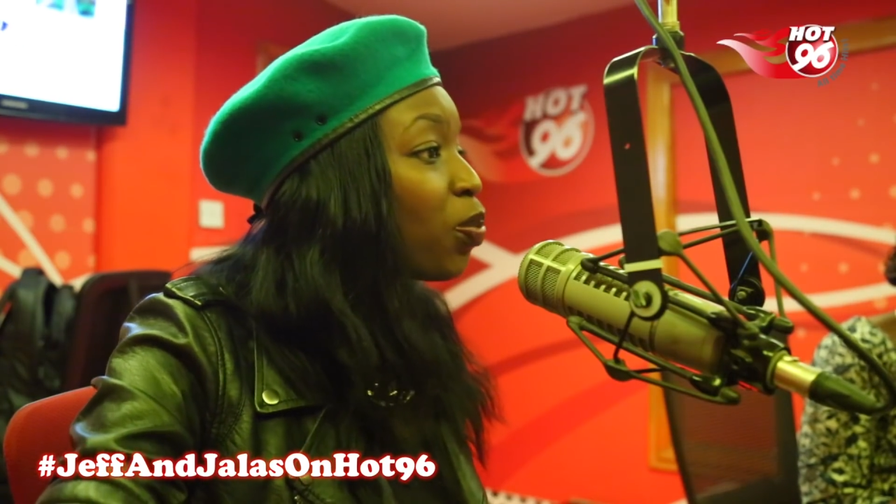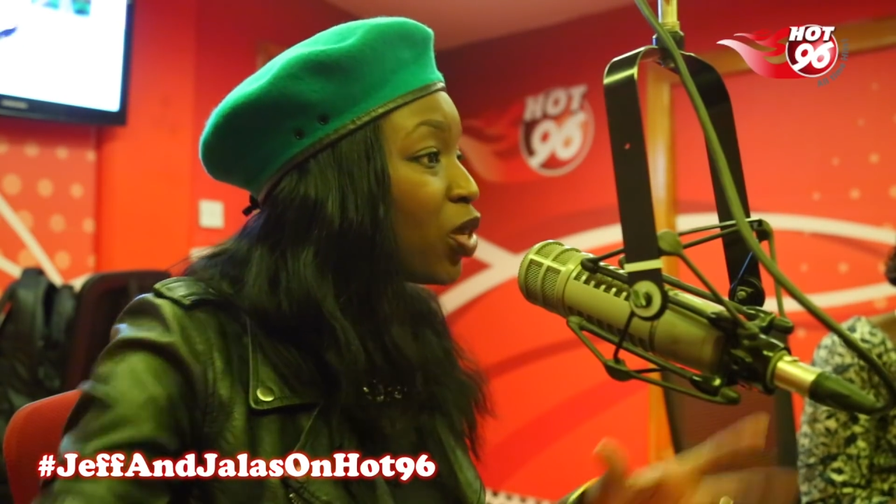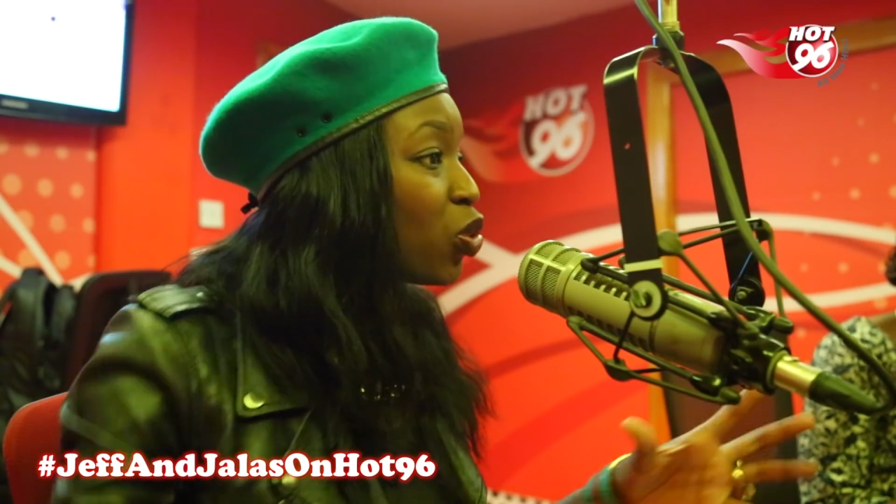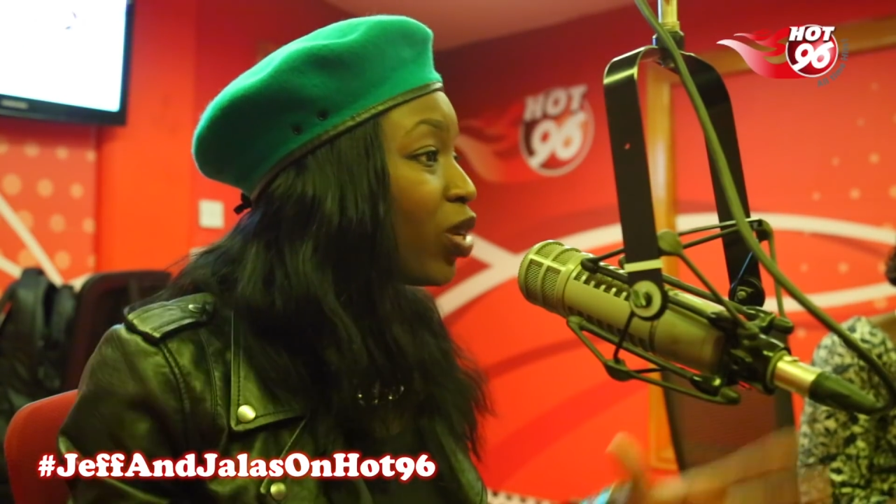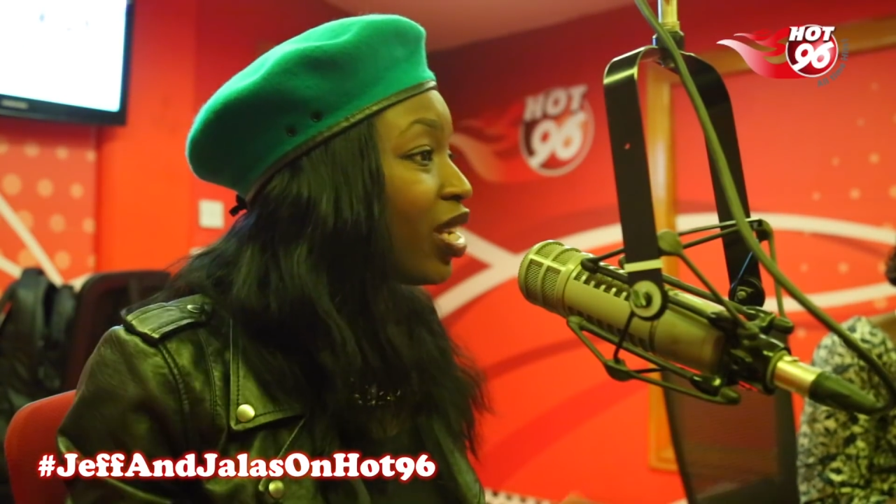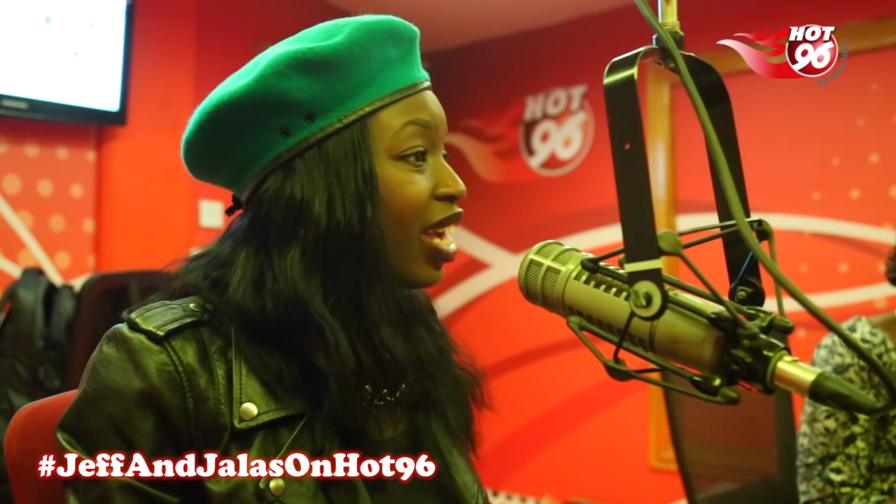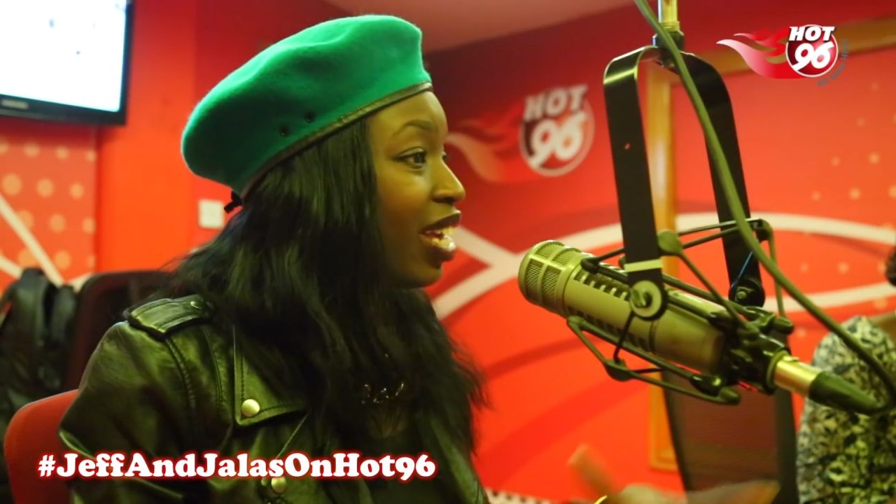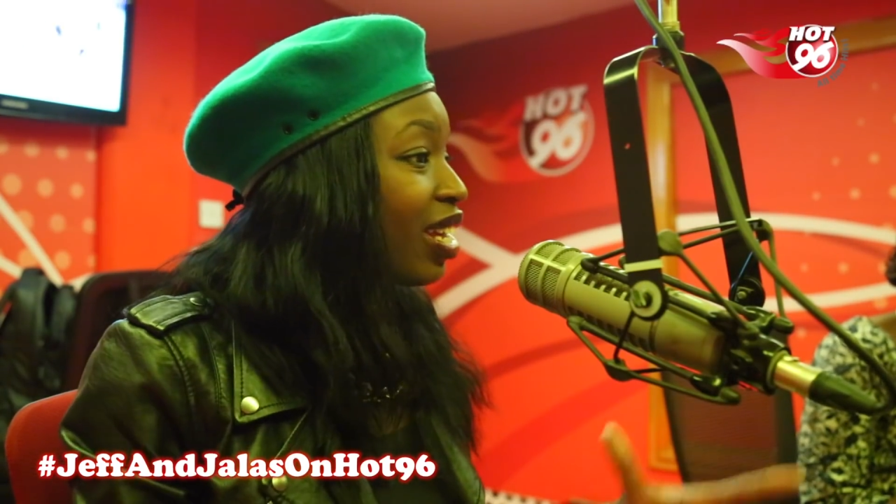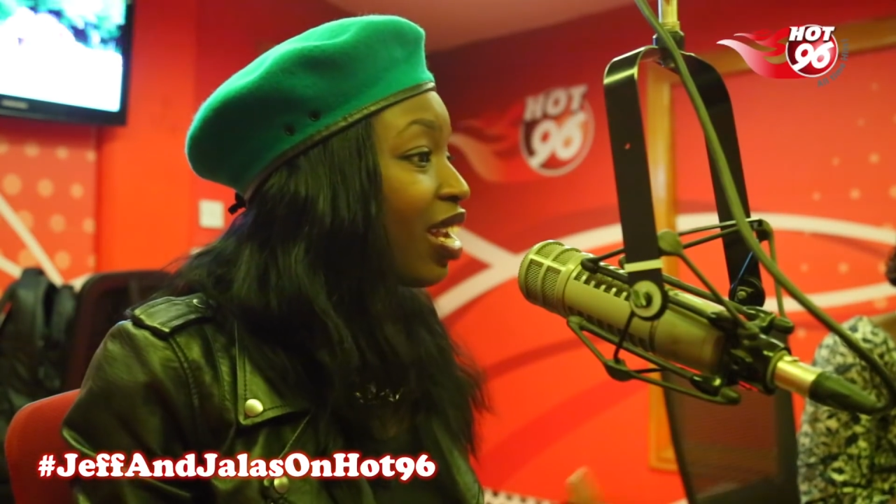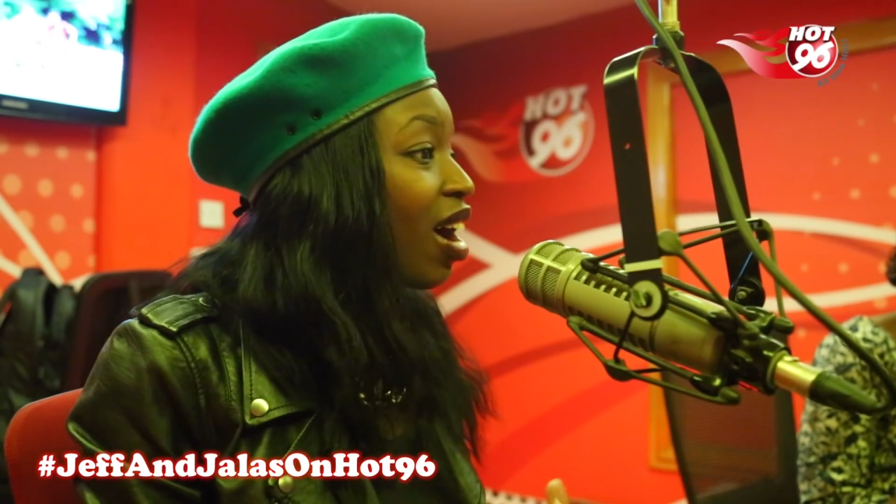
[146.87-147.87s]
between
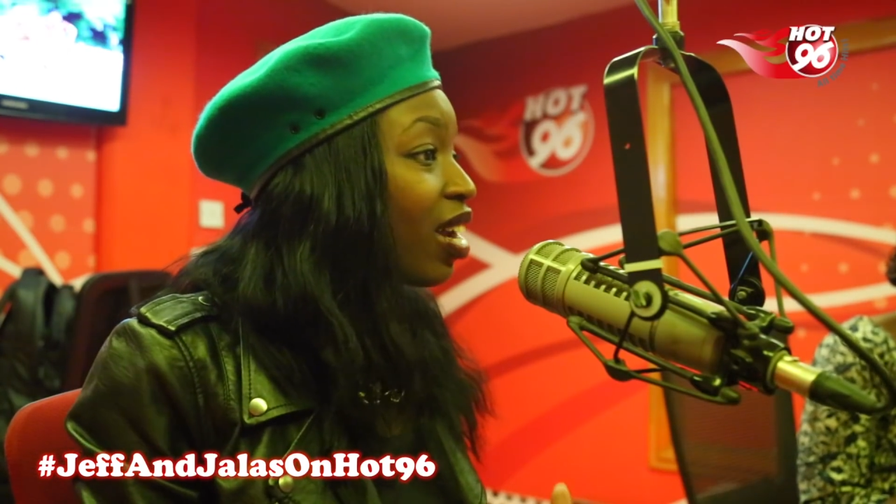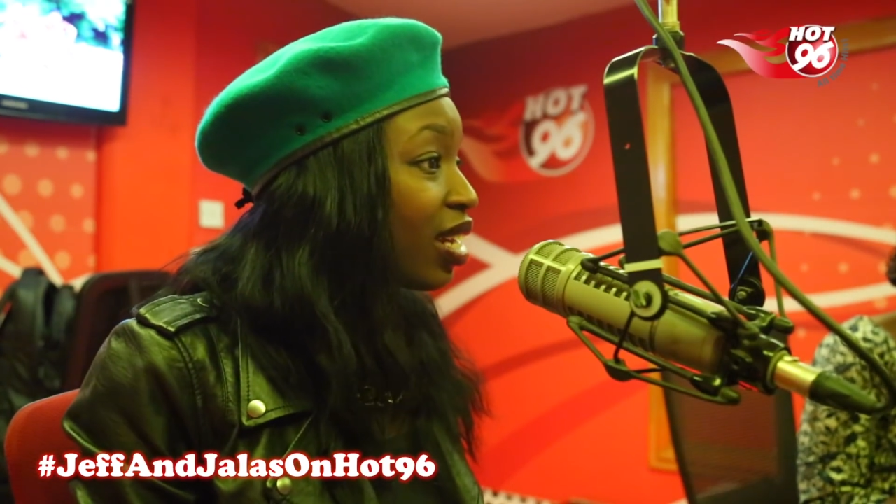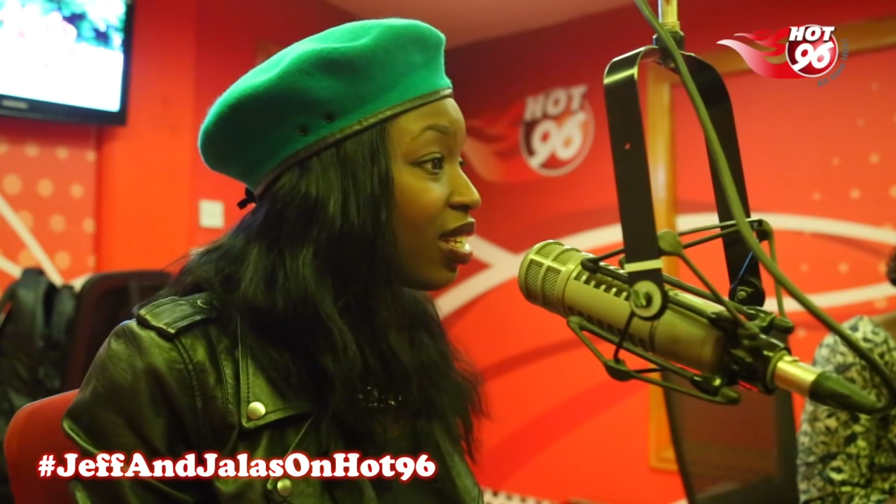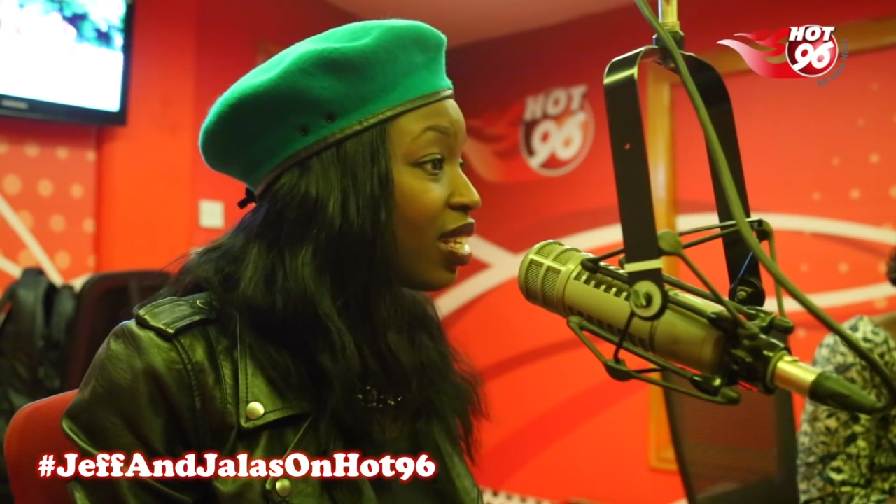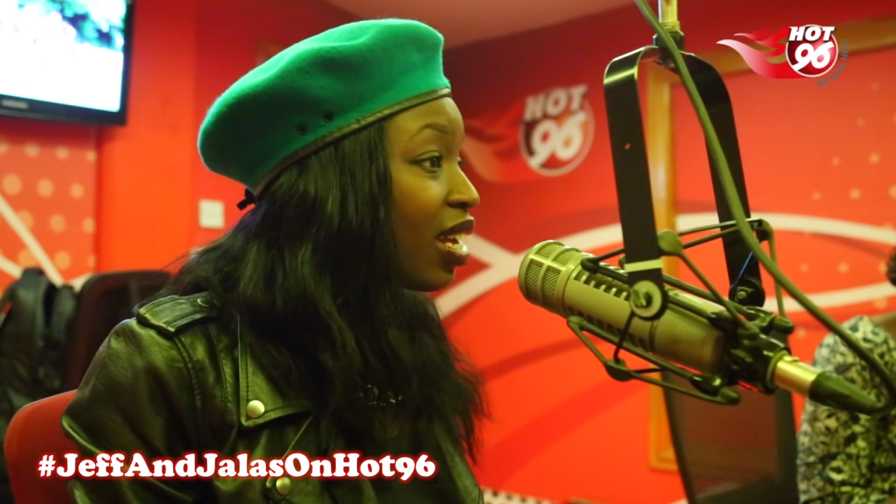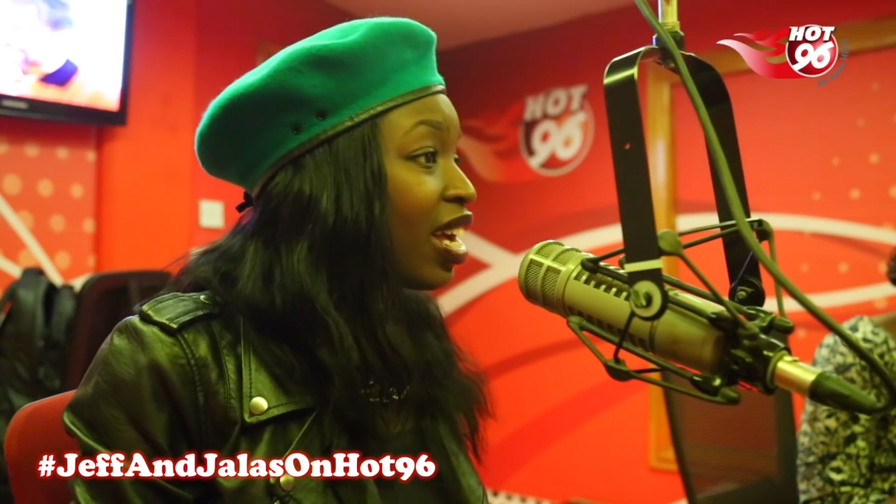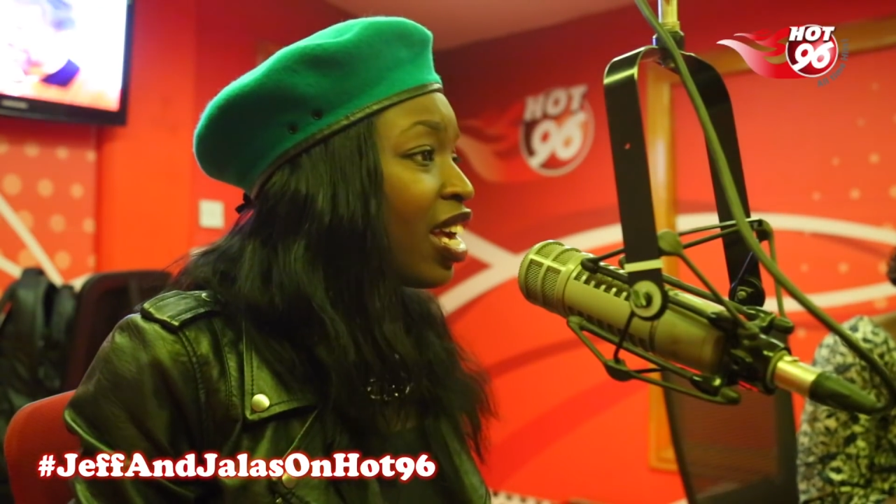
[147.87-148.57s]
Kenyan artists.